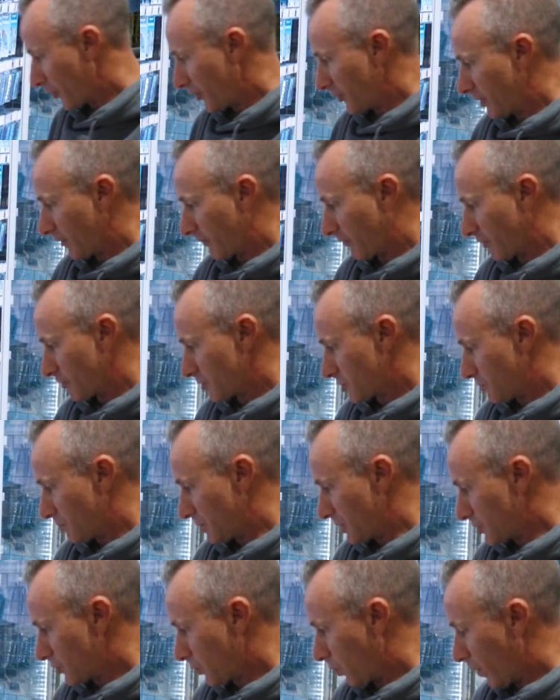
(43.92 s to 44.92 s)
the difference
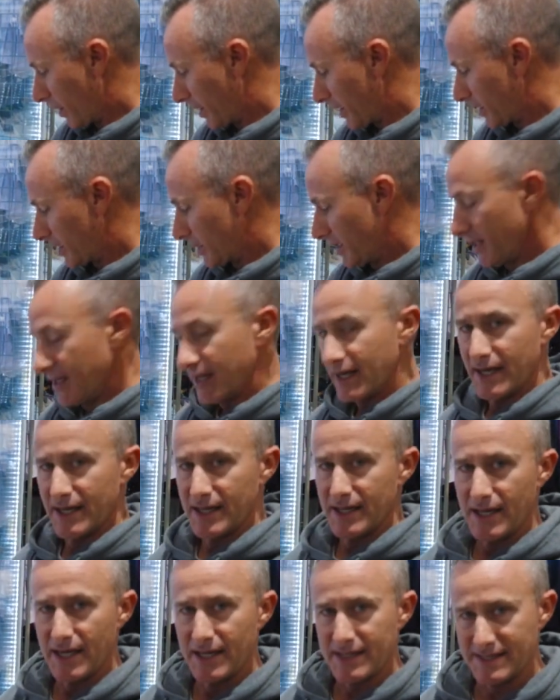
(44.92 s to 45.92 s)
between
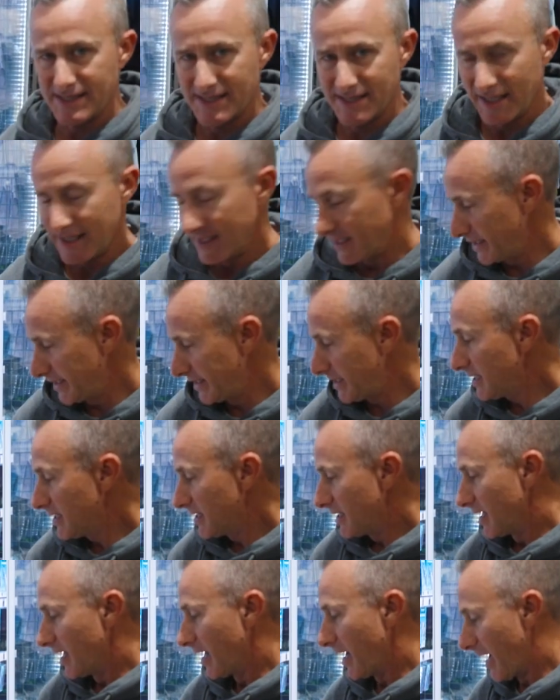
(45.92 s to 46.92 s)
a CD
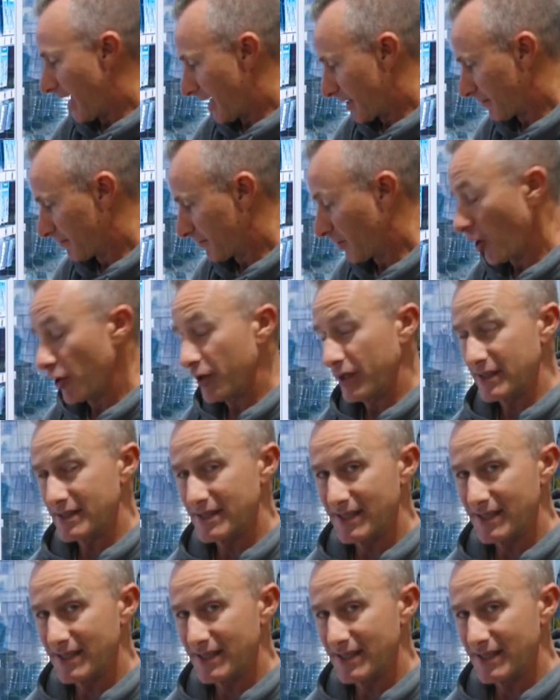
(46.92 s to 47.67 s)
and a floating.